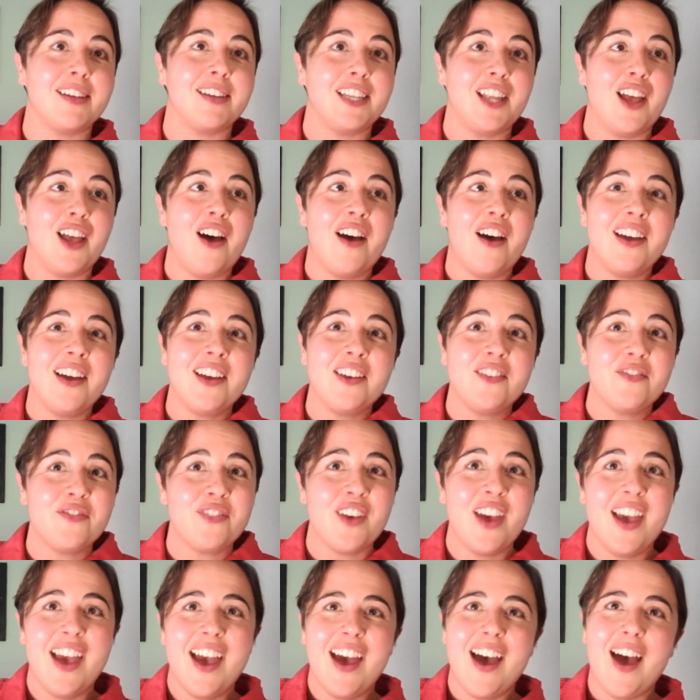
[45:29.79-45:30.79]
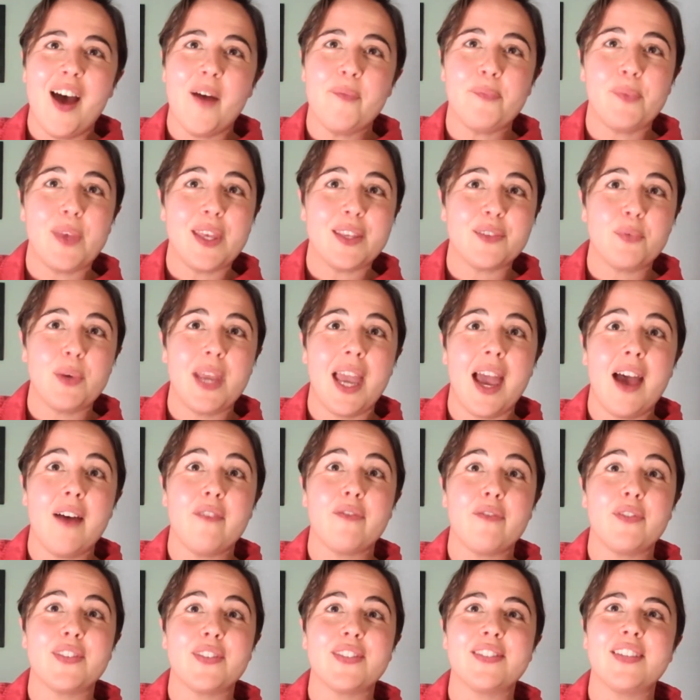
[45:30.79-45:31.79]
live is we
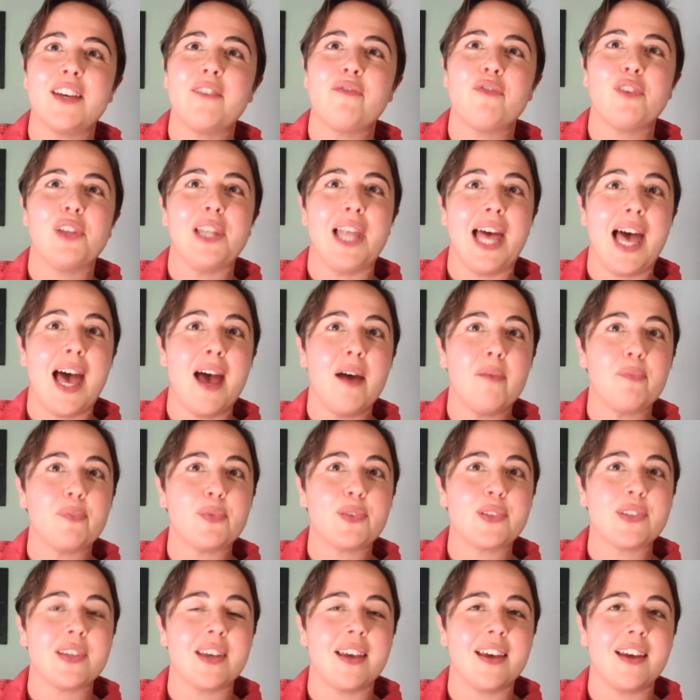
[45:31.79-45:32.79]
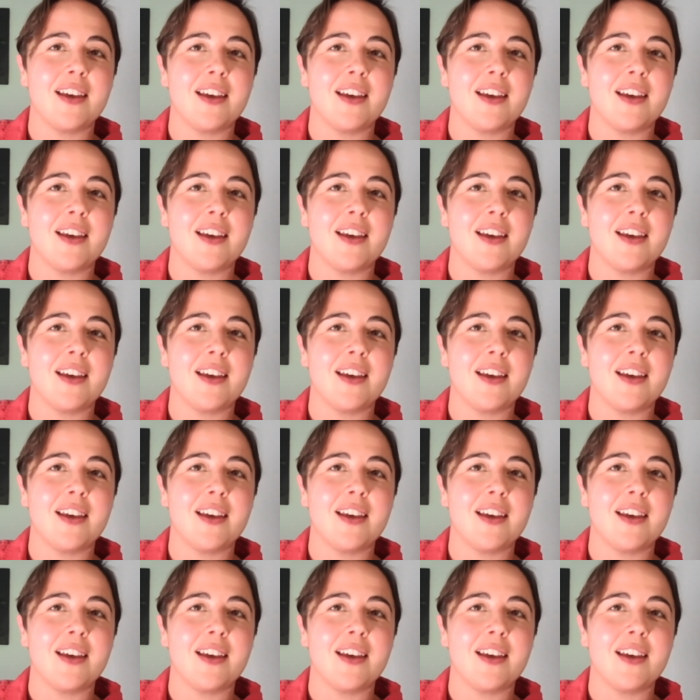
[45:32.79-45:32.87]
have several apps.